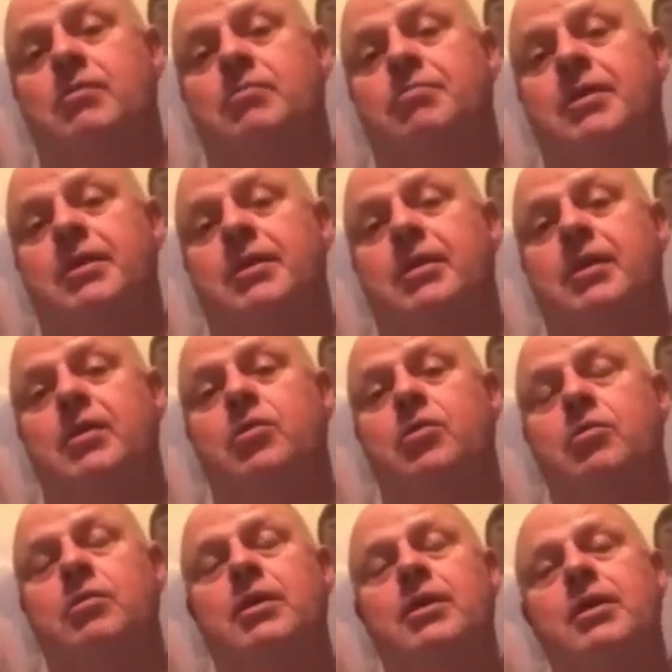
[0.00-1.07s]

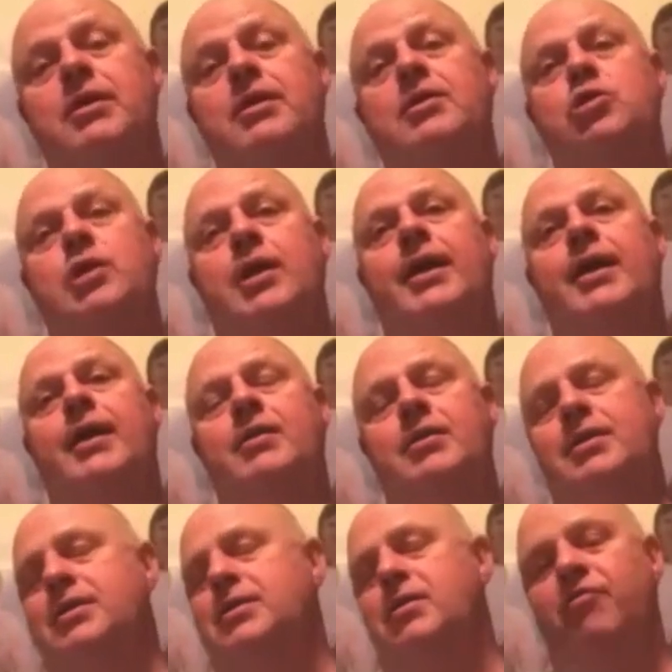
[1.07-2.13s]
another child, and
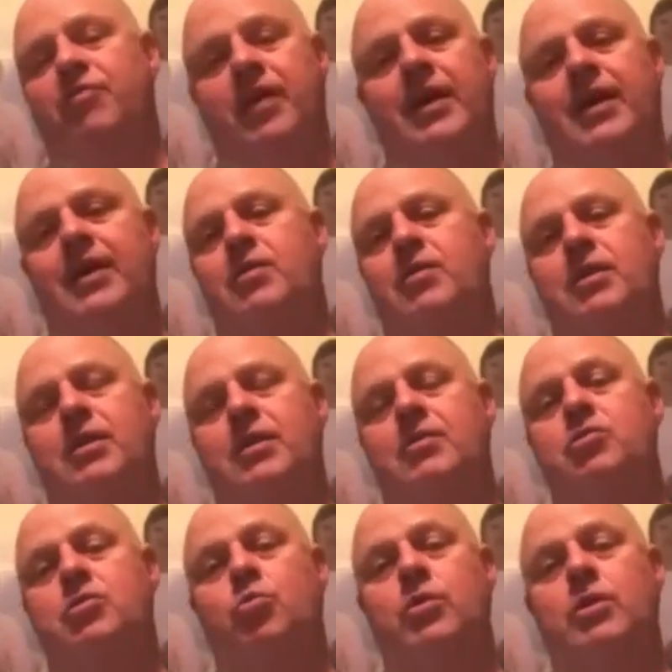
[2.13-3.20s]
I said fine.
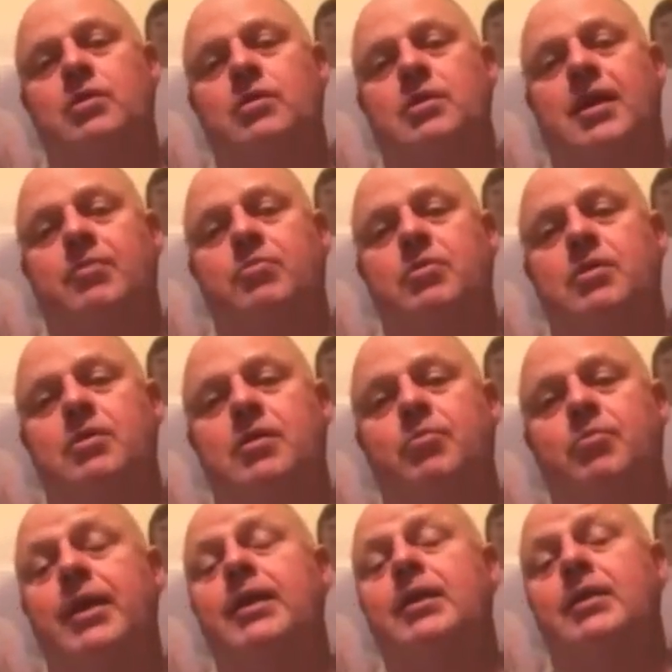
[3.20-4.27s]
So we adopted
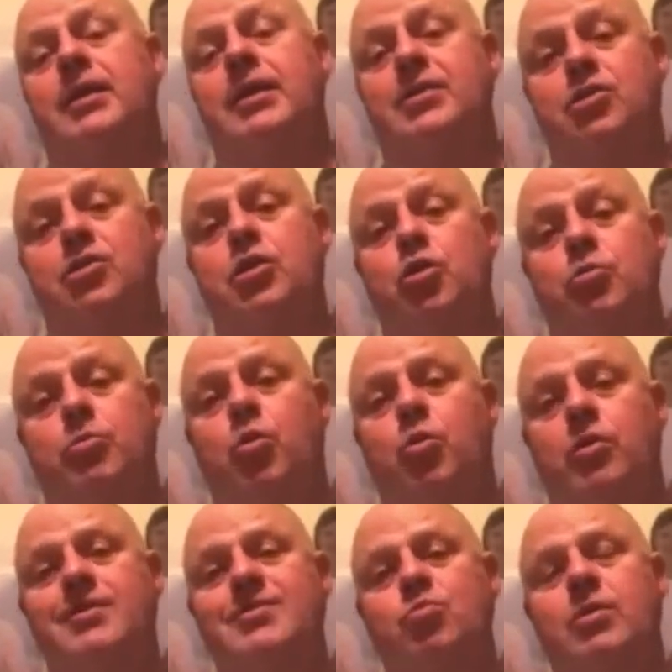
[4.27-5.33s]
Bentley as a newborn
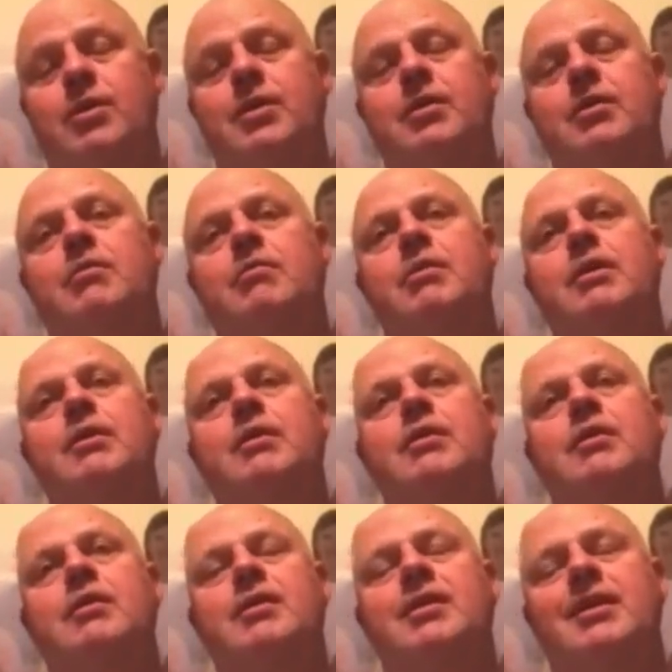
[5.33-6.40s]
as well.
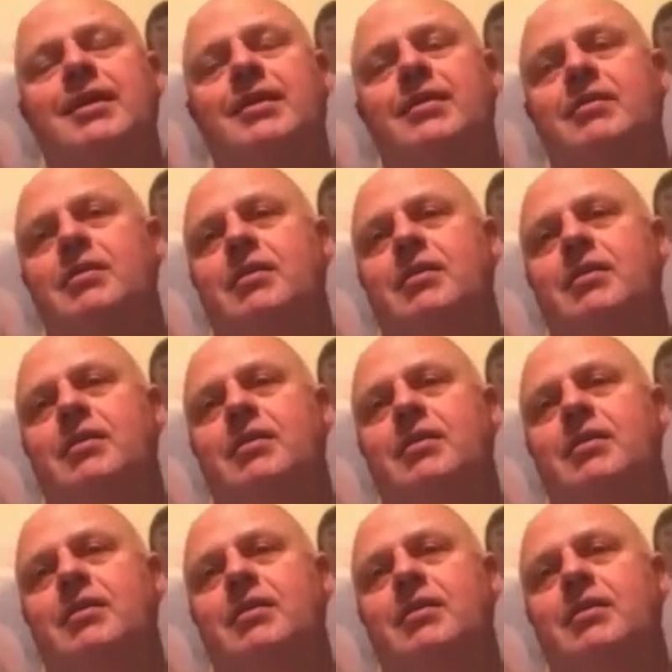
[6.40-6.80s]
And